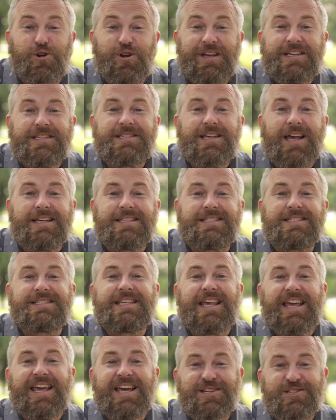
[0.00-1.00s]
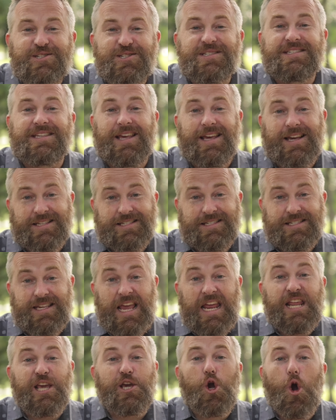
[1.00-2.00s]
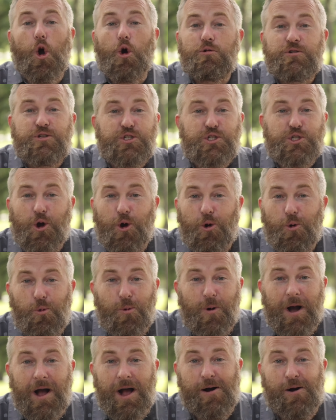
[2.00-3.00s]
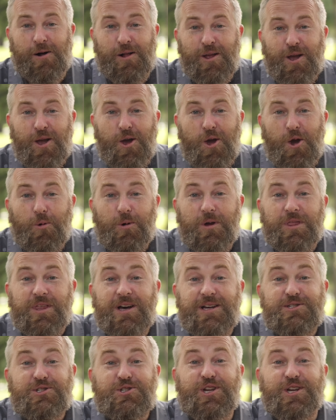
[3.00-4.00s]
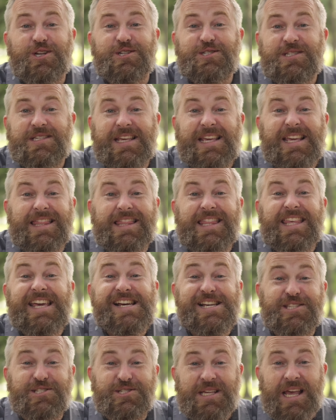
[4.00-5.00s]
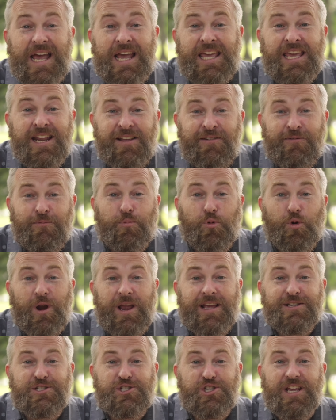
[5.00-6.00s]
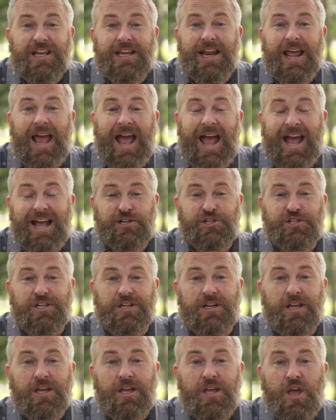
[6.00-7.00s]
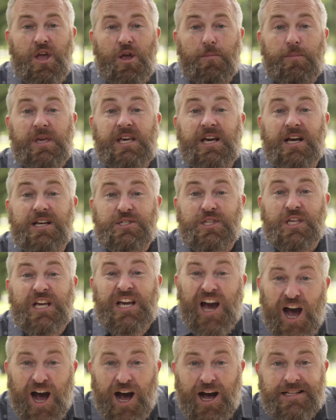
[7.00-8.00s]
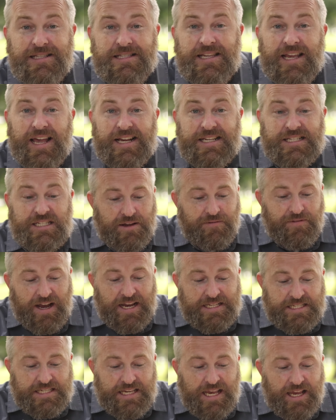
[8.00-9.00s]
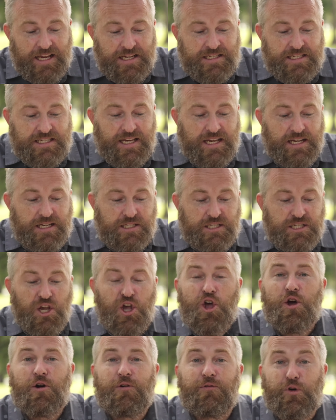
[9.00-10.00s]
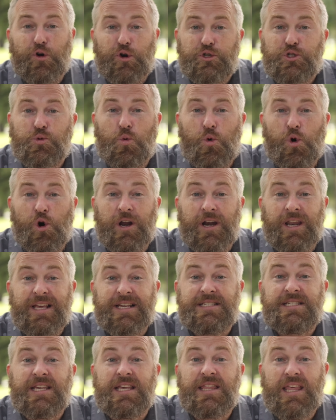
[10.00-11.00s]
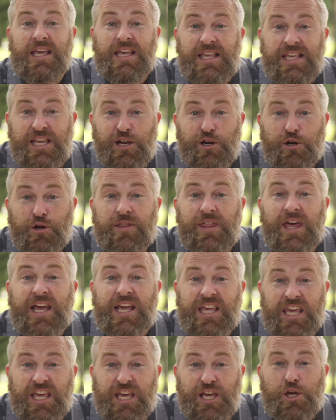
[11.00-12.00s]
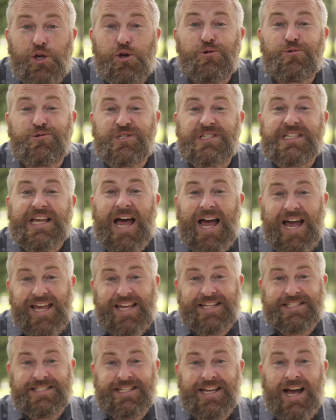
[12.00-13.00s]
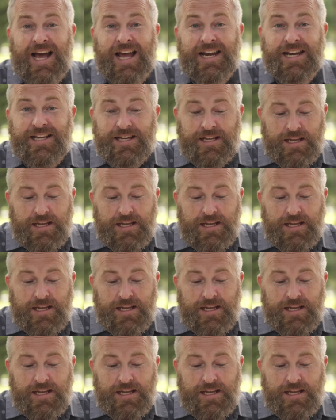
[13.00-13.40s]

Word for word: is Isaiah 6, and it goes so well with us just seeing the executive branch in action because the context of Isaiah 6, verse 1, is in the year that King Uzziah died.